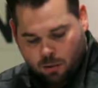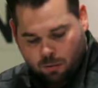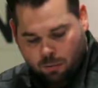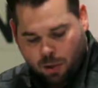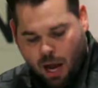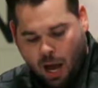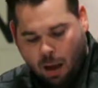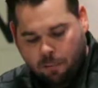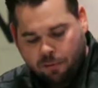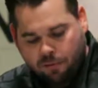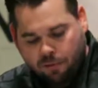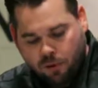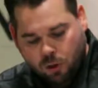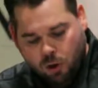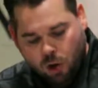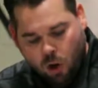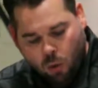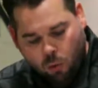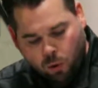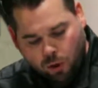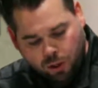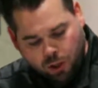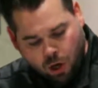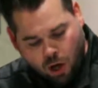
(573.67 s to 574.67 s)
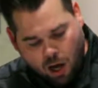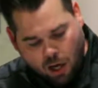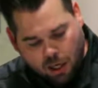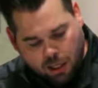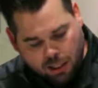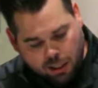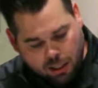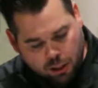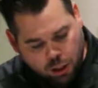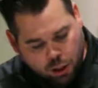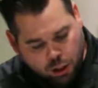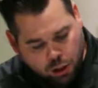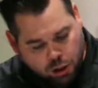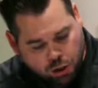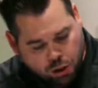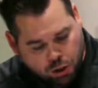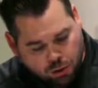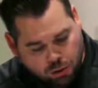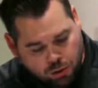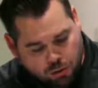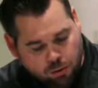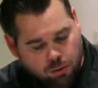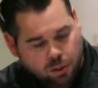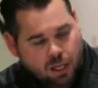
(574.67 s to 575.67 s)
But how many of you know we're talking, the
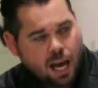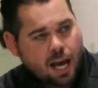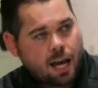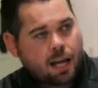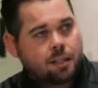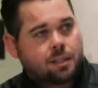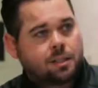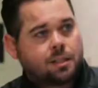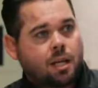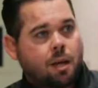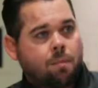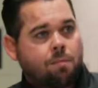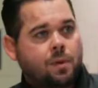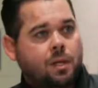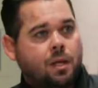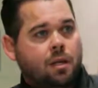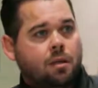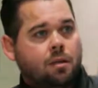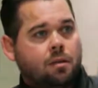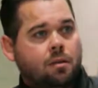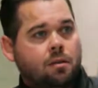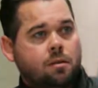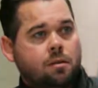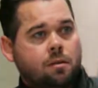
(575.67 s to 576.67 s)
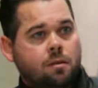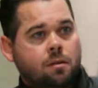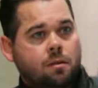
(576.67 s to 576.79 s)
Jews had something